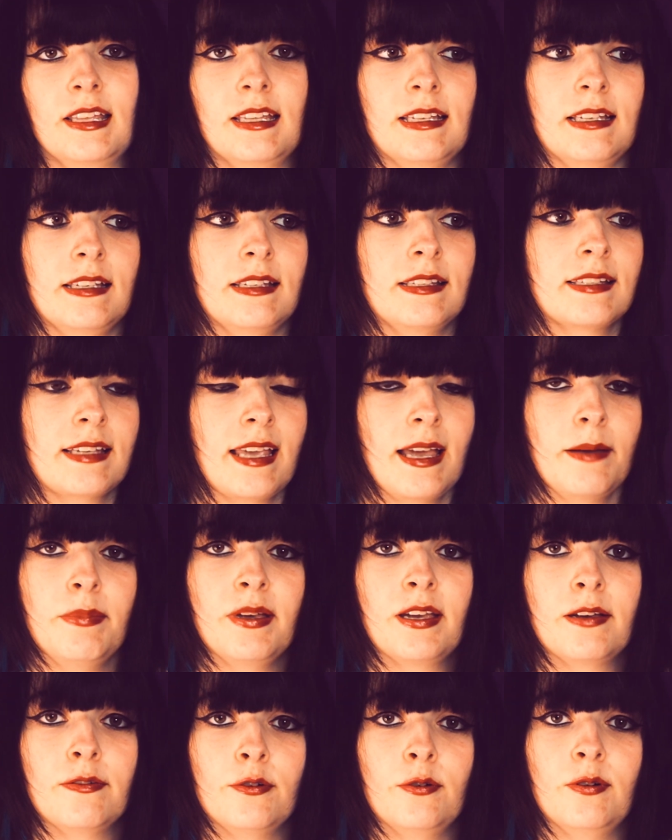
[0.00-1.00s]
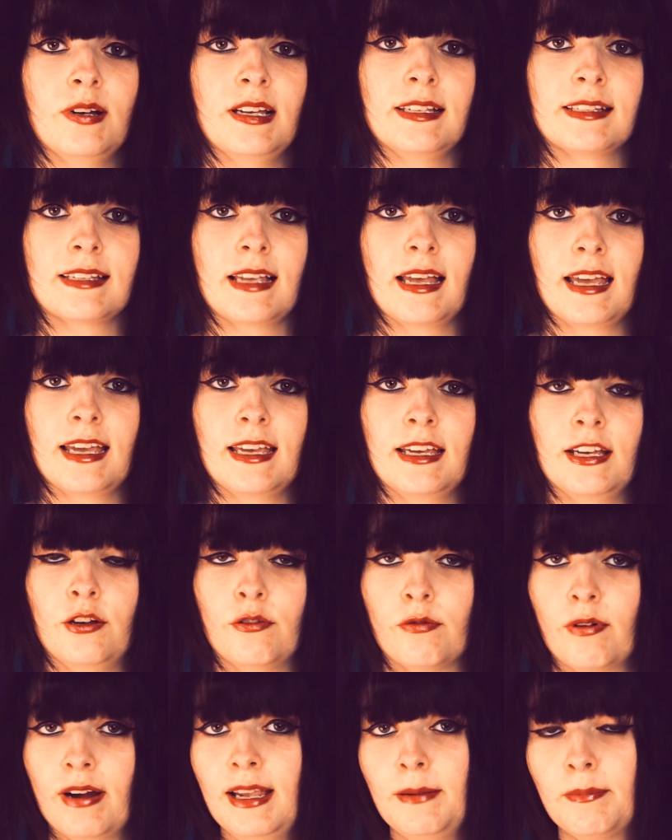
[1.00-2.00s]
is Can Picafort is a
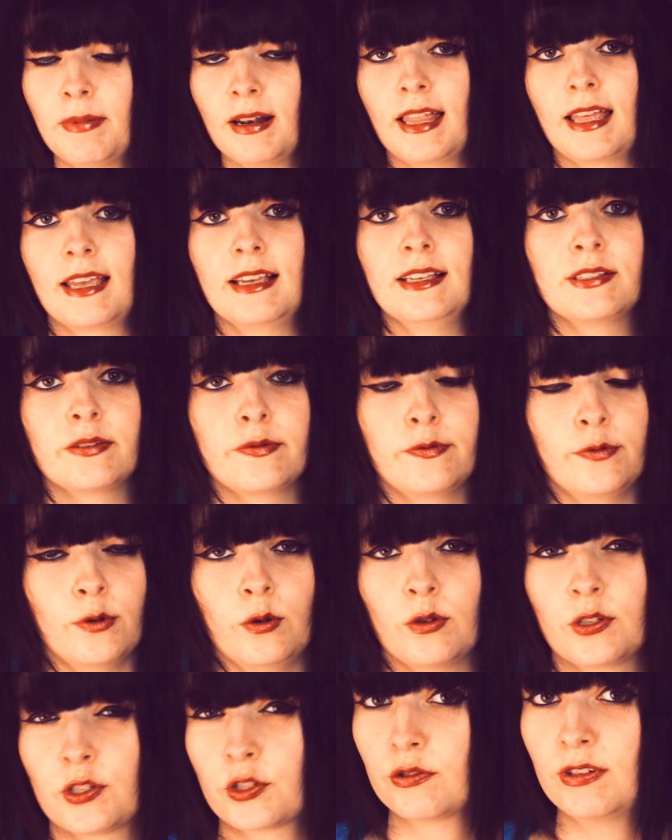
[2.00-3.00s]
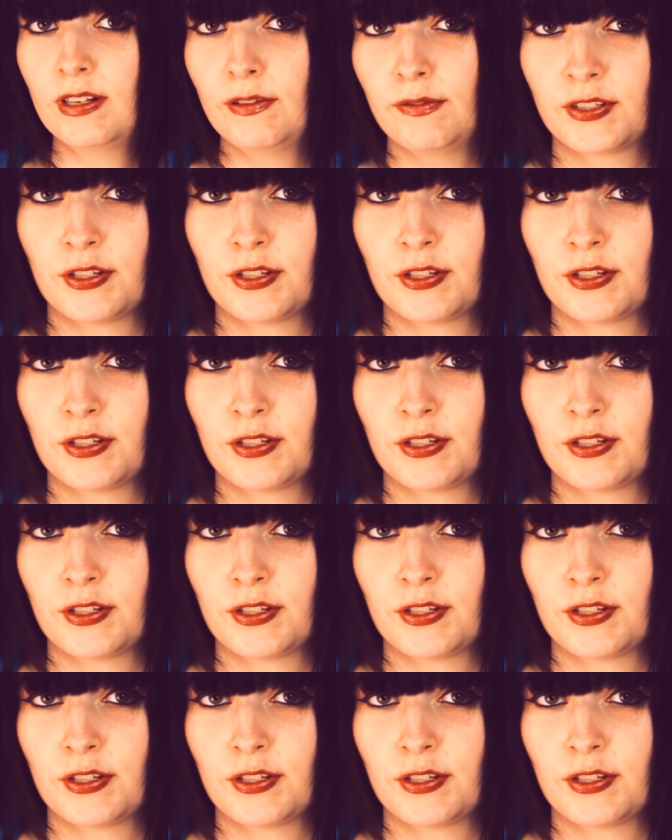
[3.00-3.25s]
great place for street